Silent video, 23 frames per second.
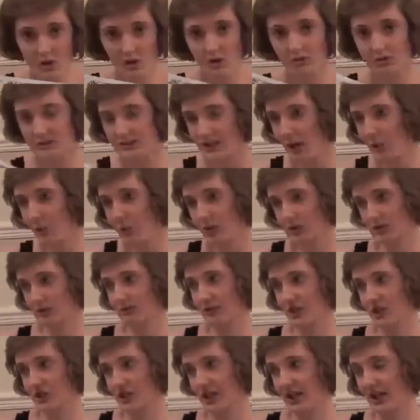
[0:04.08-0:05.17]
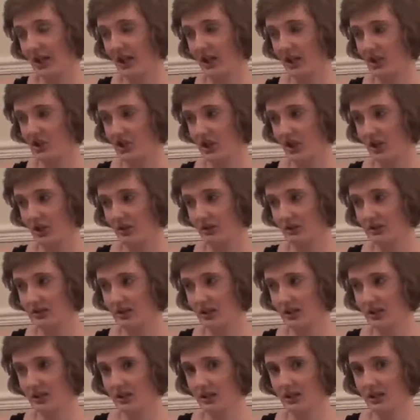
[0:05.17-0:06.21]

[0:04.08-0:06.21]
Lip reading: Obviously I was originally going to choose